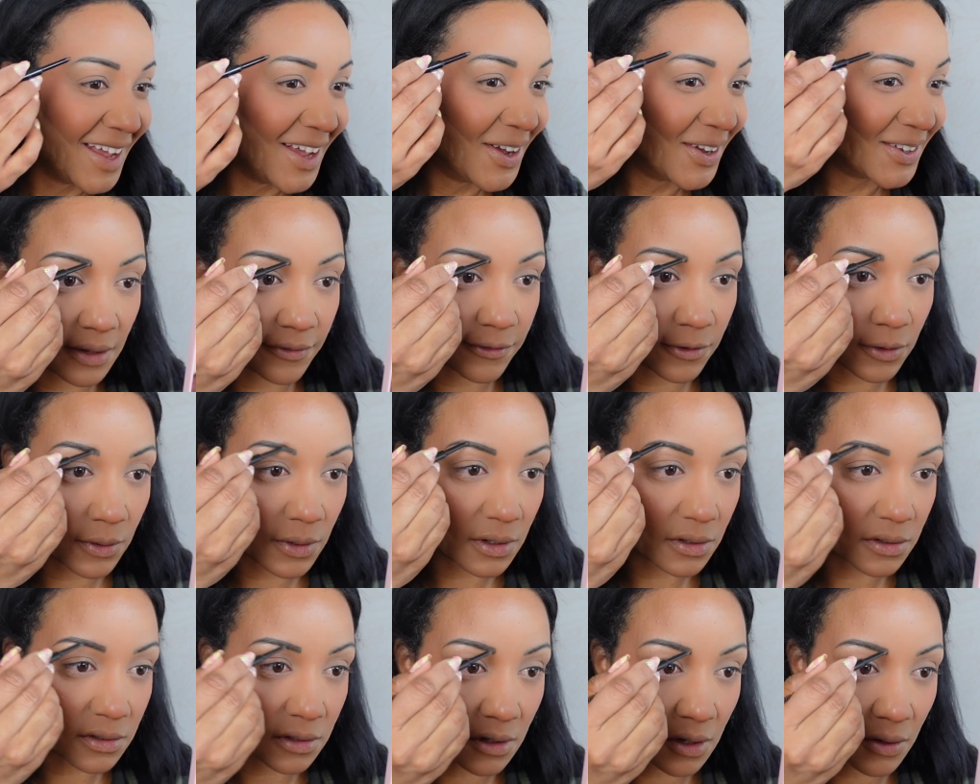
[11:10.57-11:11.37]
A few
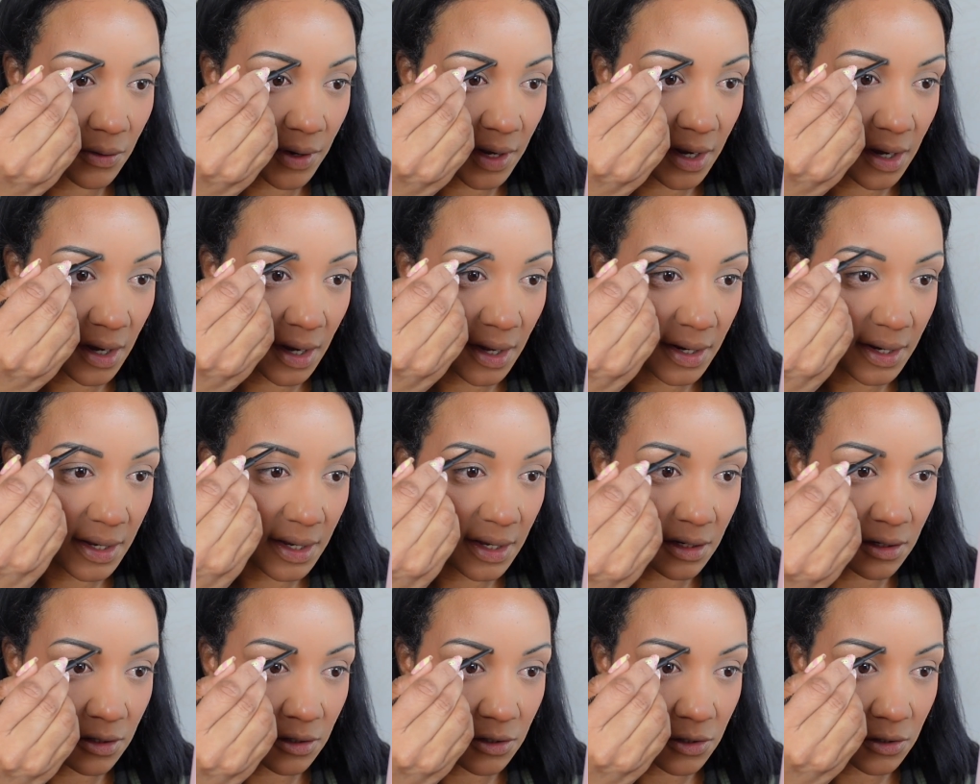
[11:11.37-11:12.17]
years ago, I got
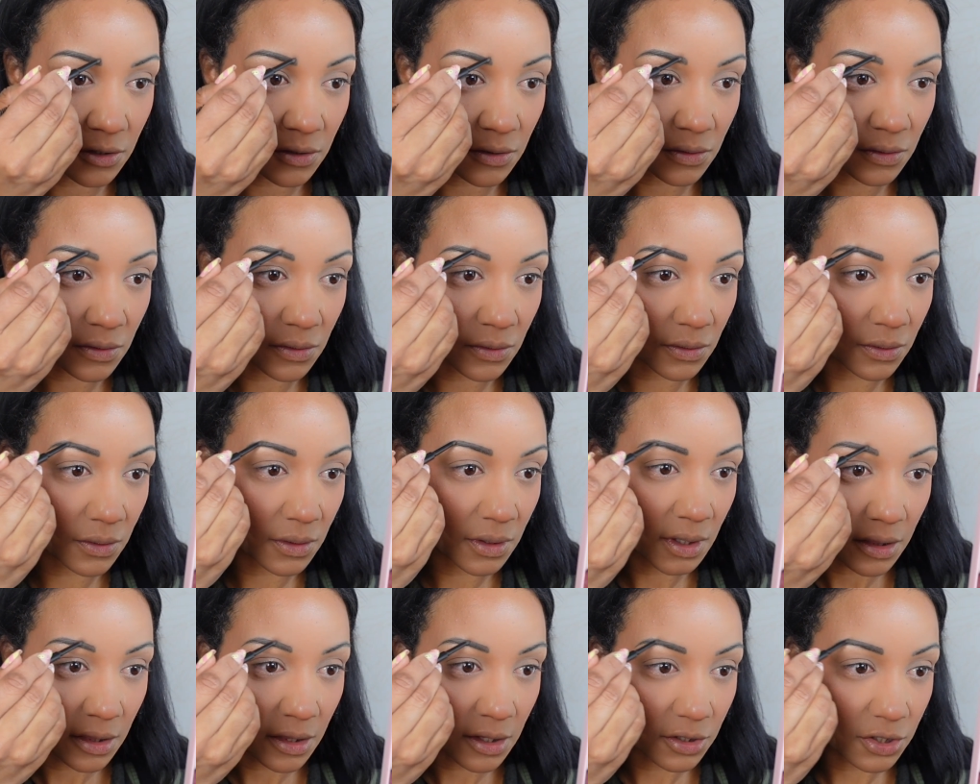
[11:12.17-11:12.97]

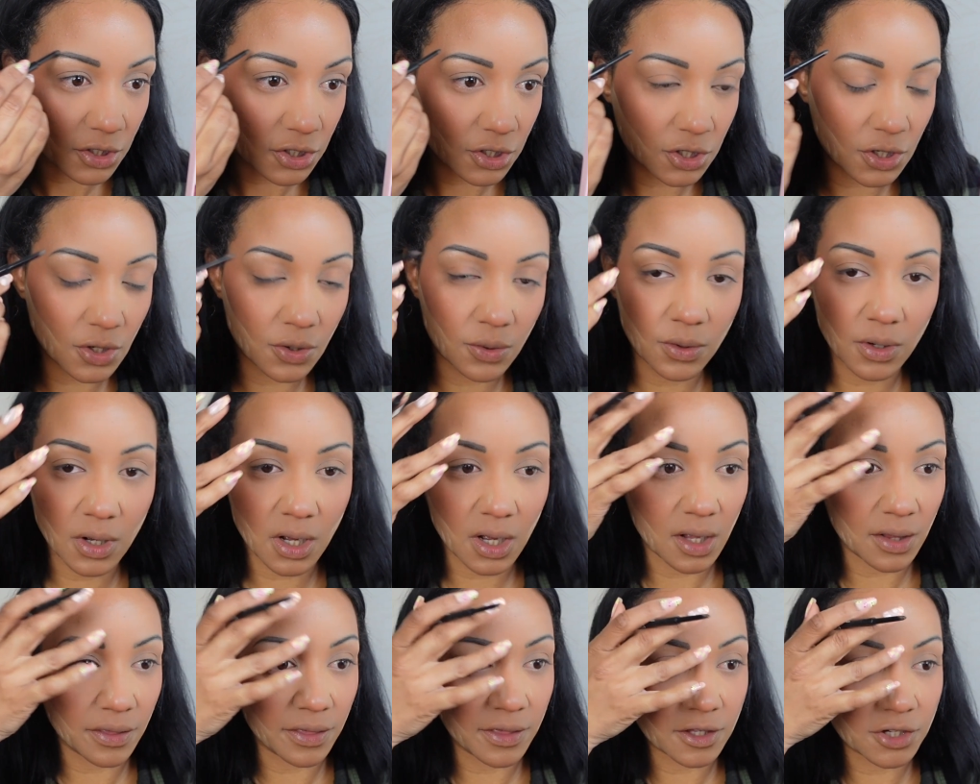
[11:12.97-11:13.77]
into the show
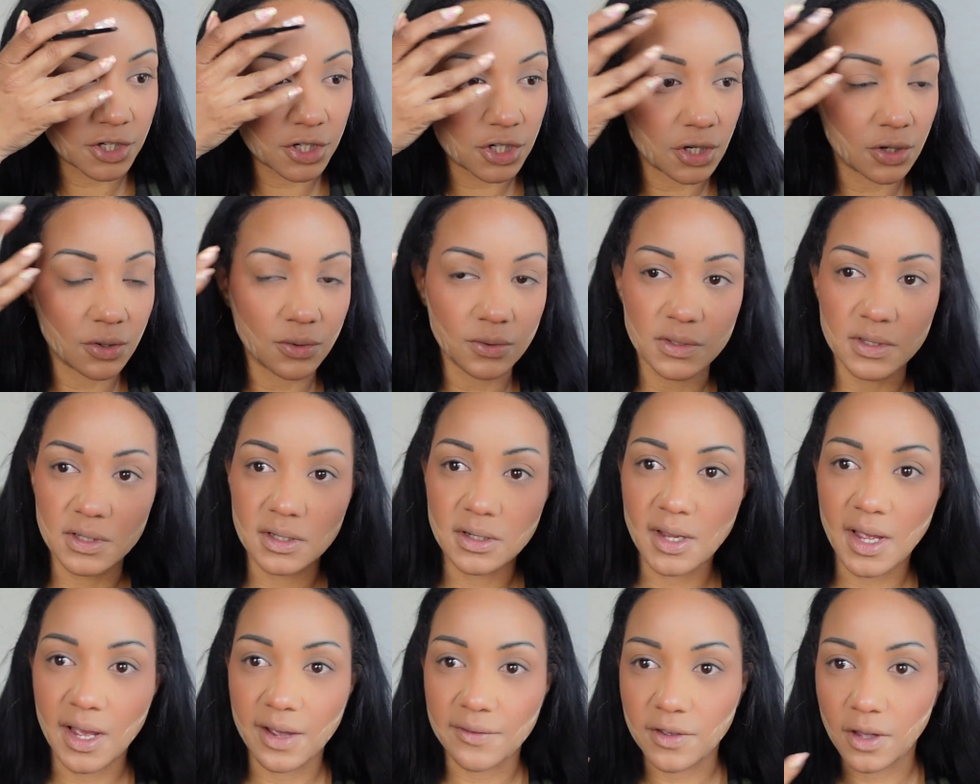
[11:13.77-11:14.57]
called The
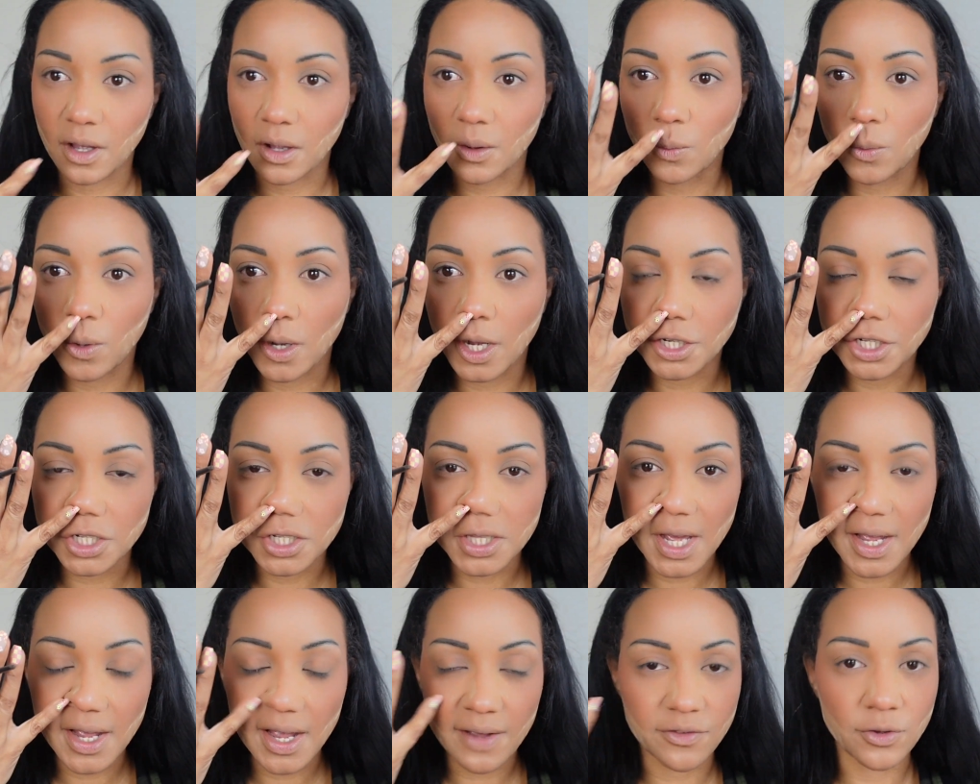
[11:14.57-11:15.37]
Chosen. Have y'all watched
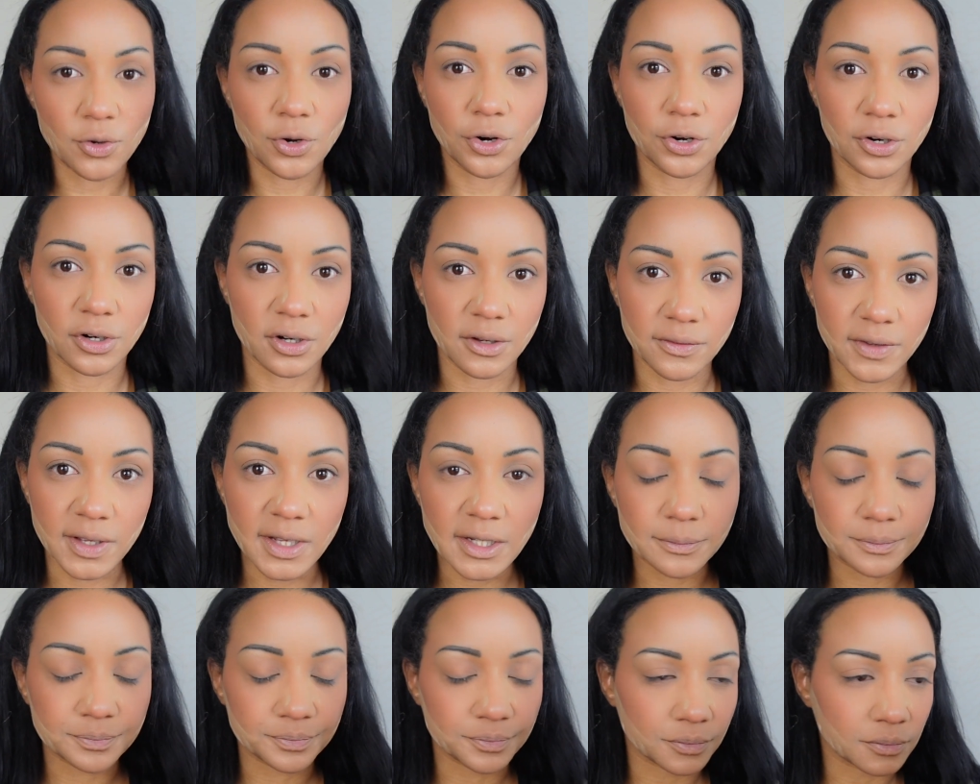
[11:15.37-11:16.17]
that? Have you heard of
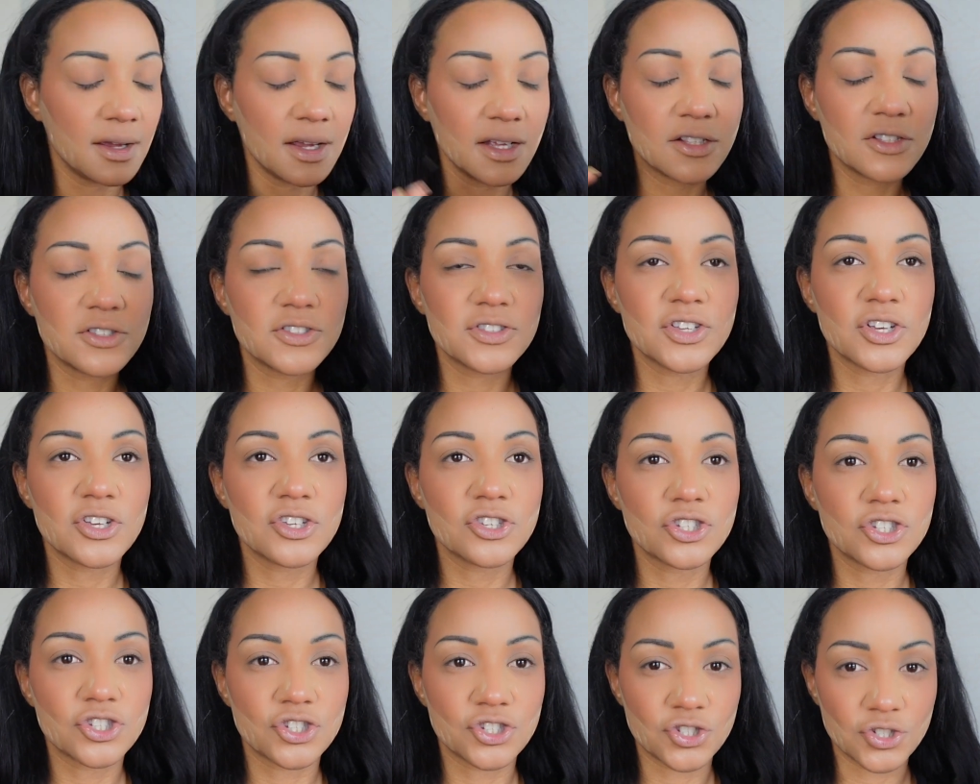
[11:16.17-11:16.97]
it?
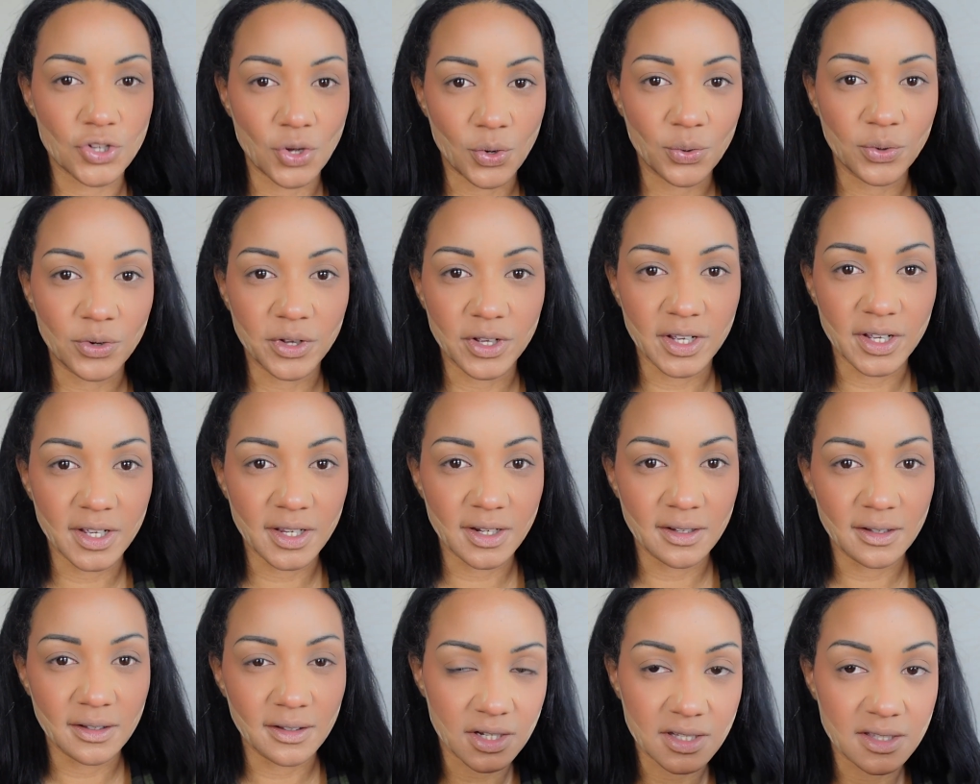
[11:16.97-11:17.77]
It's so
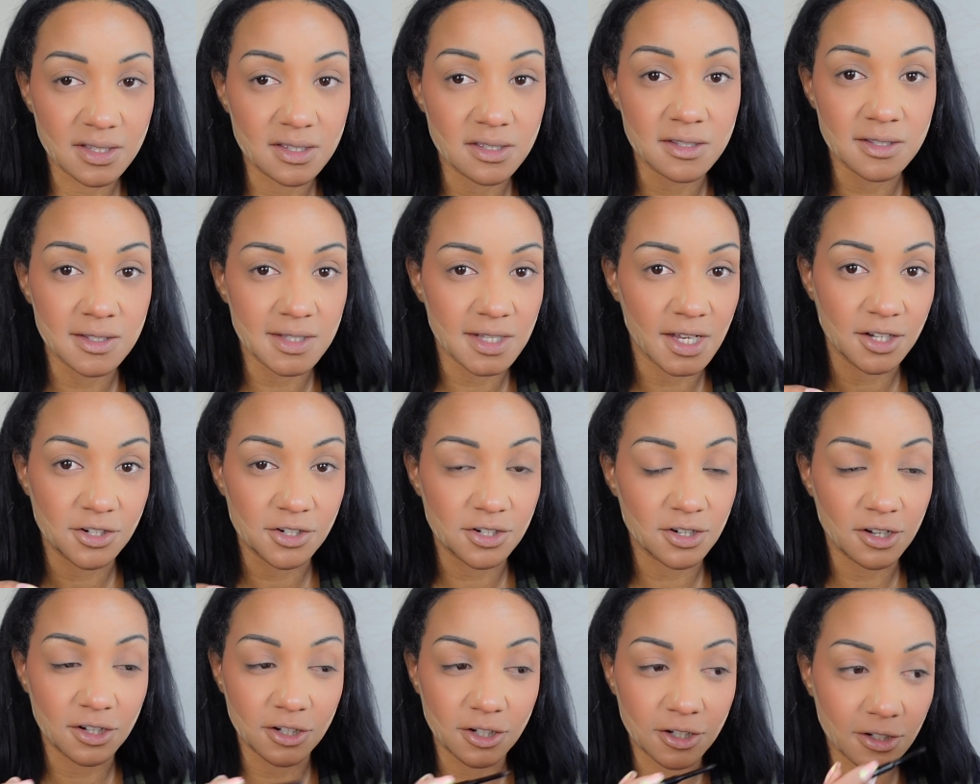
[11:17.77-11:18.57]
good. It's
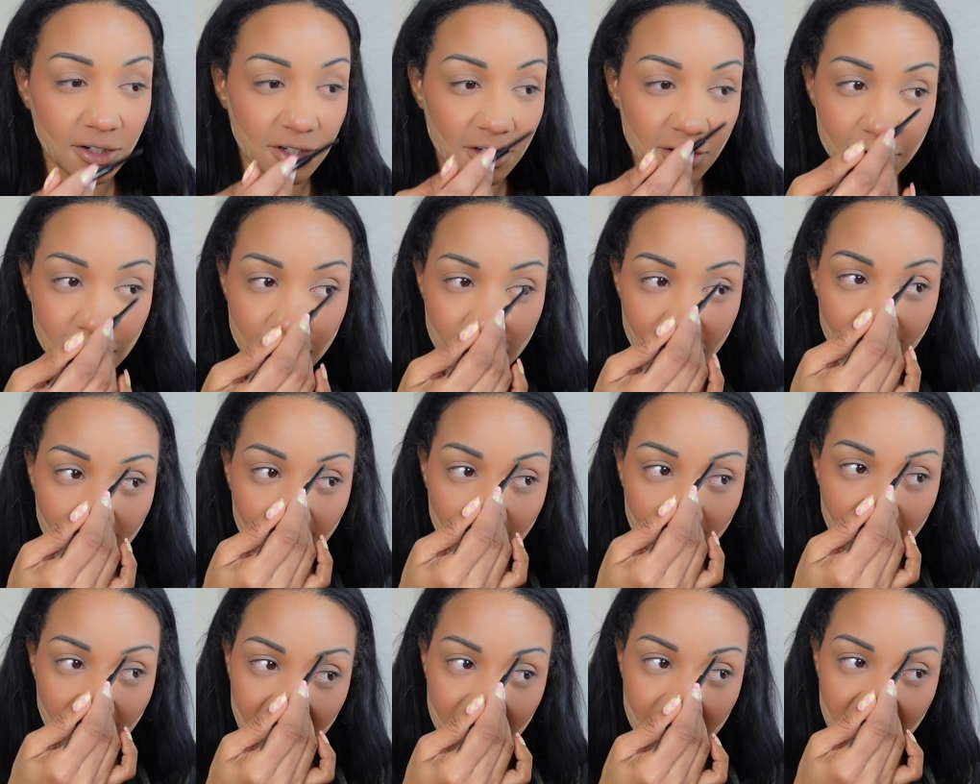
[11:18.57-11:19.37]
such a good
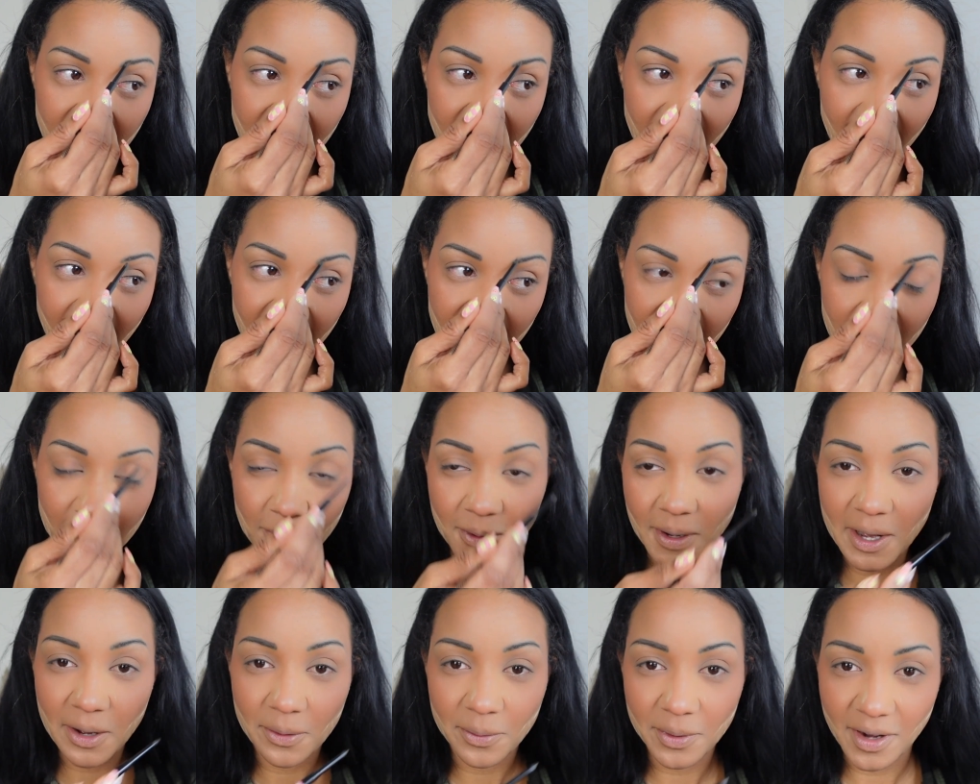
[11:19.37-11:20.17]
show. I mean, I know
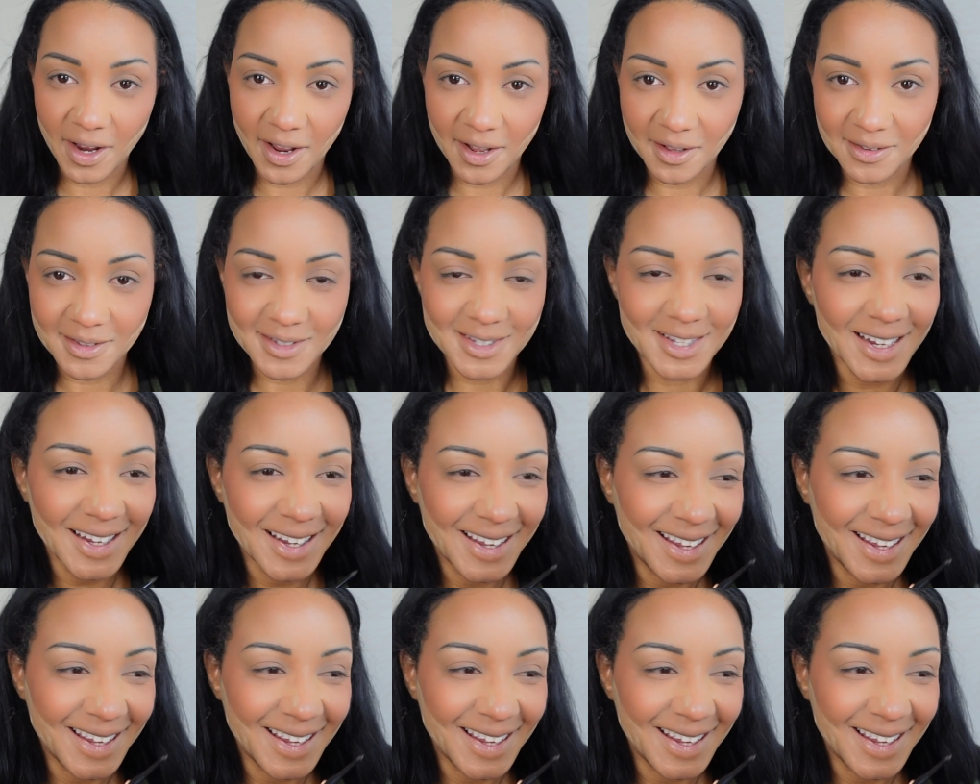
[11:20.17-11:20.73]
how it ends.